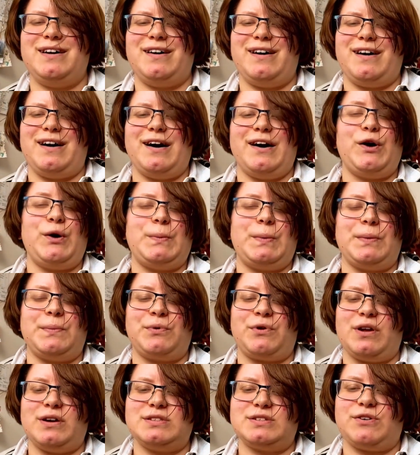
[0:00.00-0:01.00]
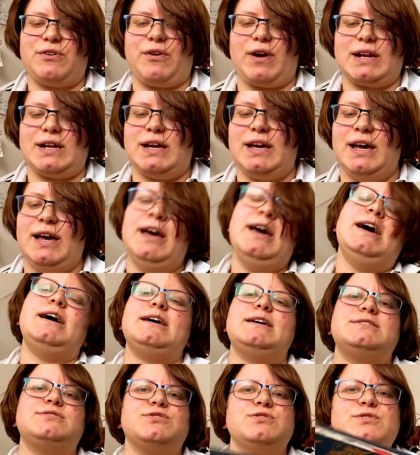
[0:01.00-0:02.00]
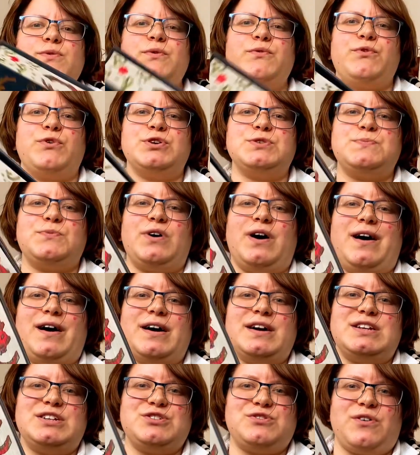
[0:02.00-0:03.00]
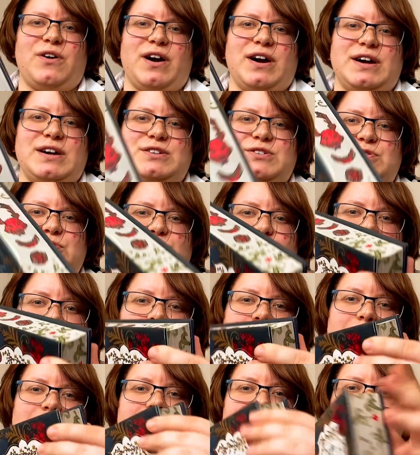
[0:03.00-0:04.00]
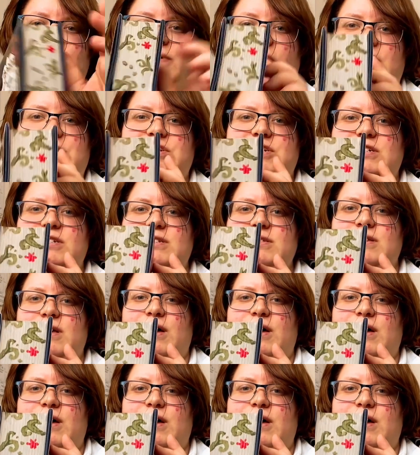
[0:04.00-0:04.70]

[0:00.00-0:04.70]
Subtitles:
I hope I pronounced it correctly. It's also the first book I tried to paint the edges.